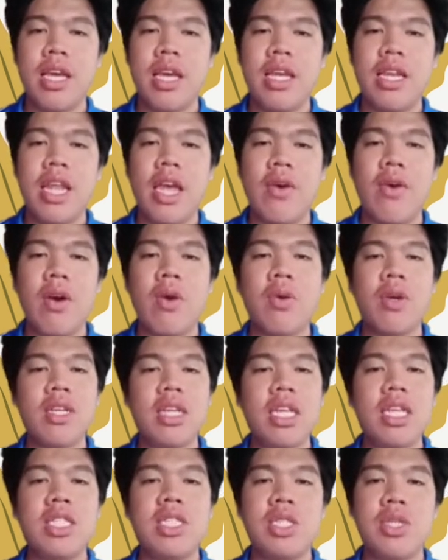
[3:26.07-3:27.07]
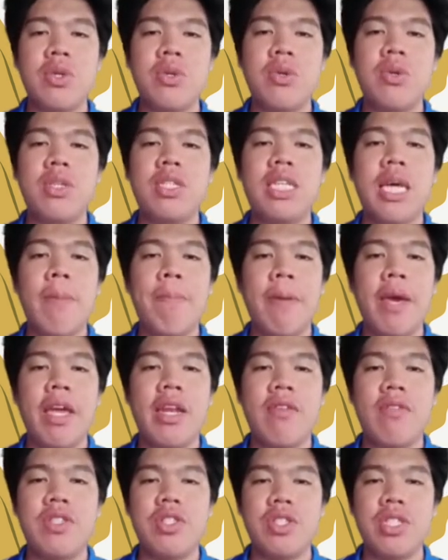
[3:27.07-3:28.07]
Now, according to DepEd
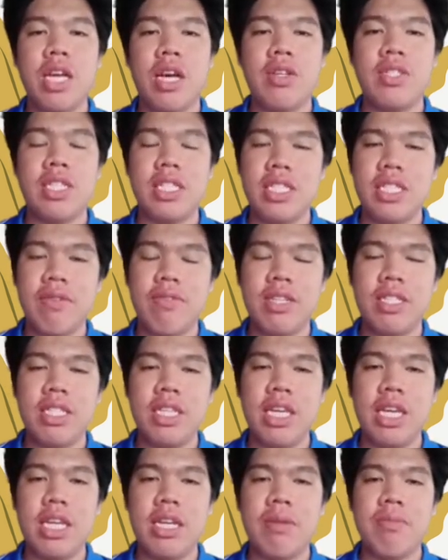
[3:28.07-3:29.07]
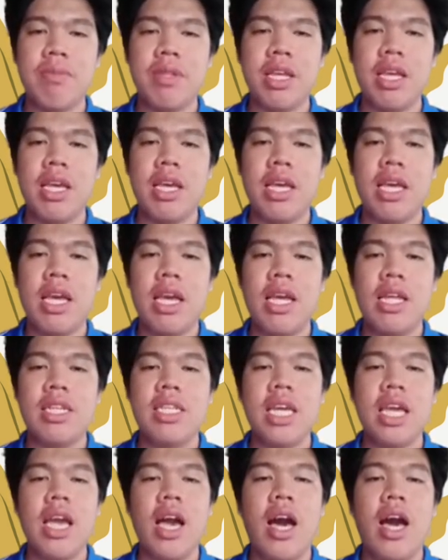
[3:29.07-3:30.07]
of 2017,
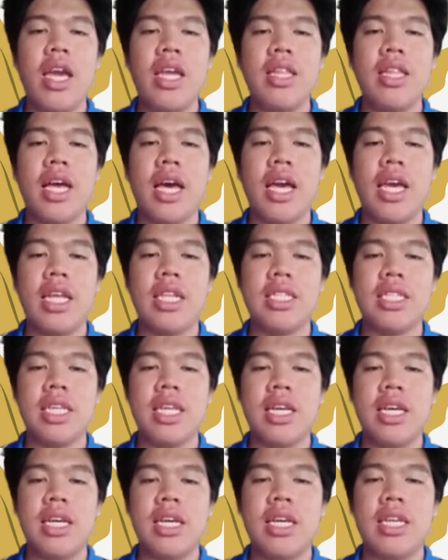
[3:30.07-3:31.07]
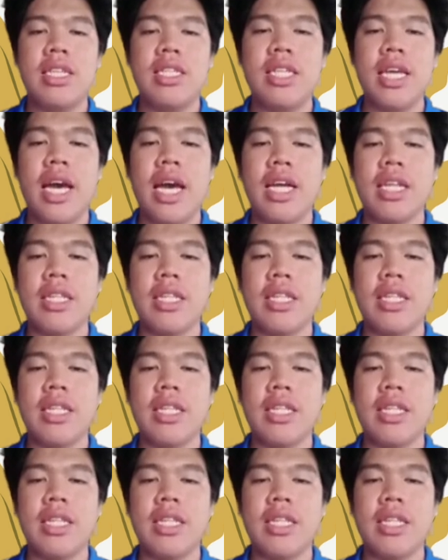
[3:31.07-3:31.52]
they highlight that